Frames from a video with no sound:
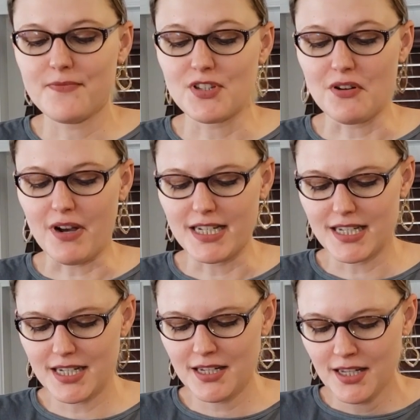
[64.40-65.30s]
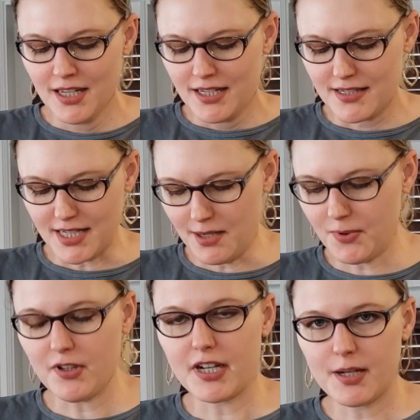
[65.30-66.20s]
So I did
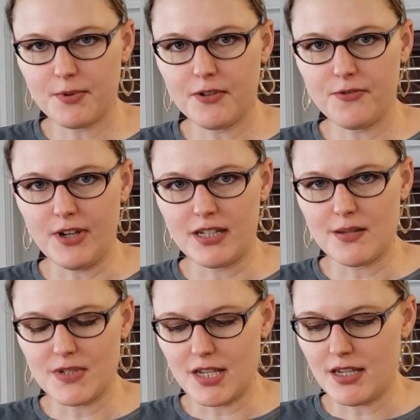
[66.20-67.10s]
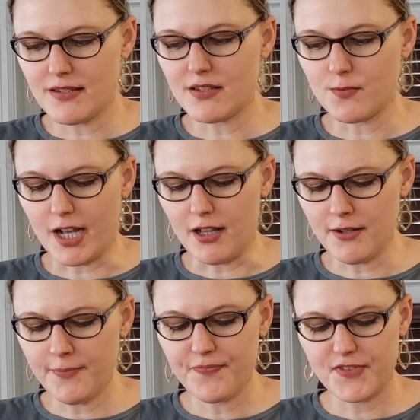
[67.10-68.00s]
sample a couple fandom teas as
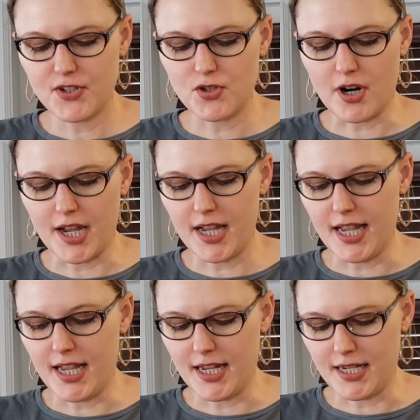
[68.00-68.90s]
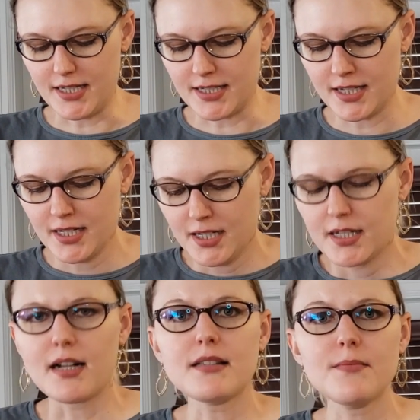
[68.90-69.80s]
well to try, and
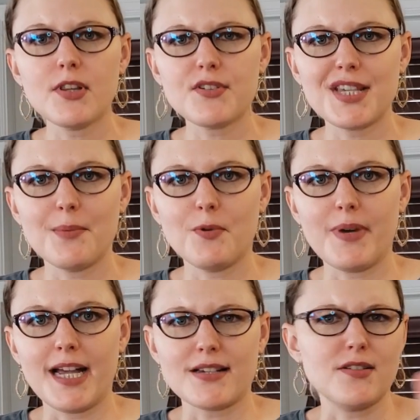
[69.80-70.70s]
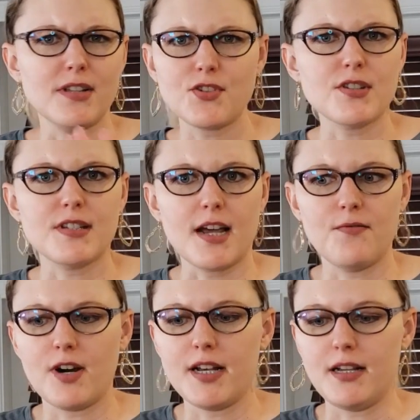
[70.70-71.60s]
got some other sample packs, so let's just dive
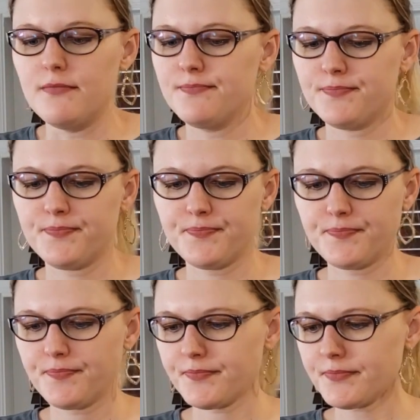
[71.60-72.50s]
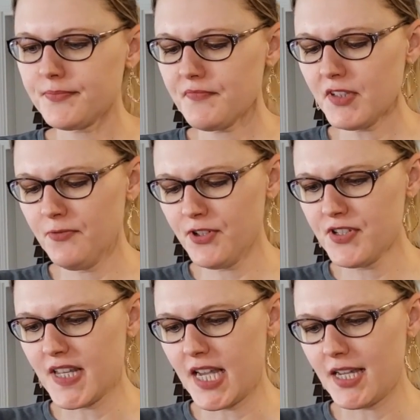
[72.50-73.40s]
right in. First
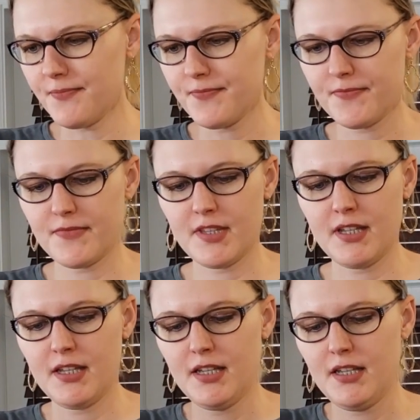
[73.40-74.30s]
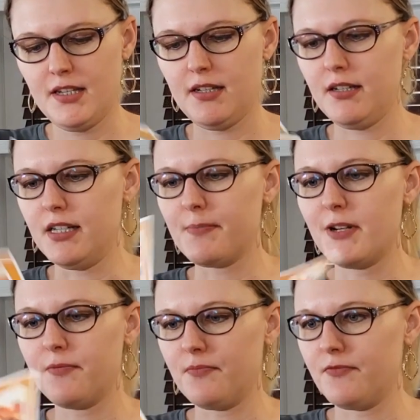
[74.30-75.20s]
thing is
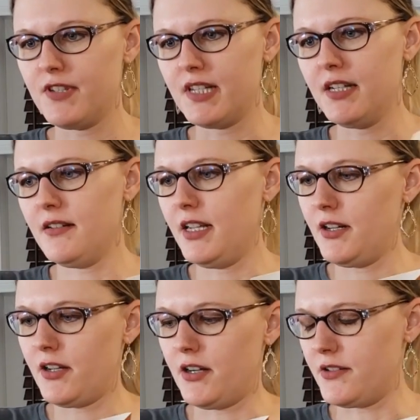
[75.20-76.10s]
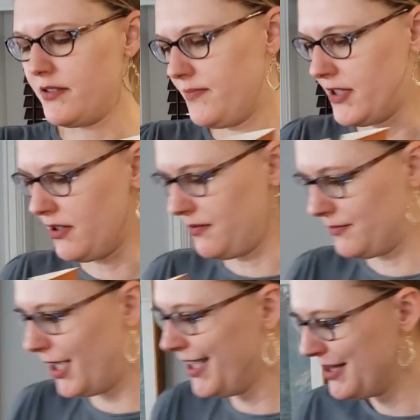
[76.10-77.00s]
my receipt and cards. So
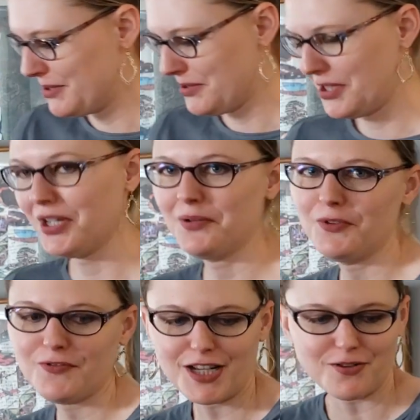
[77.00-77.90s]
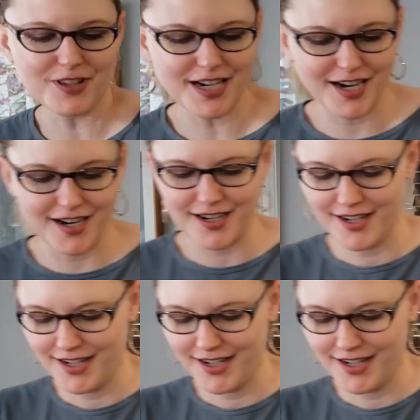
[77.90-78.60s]
gonna move that over there.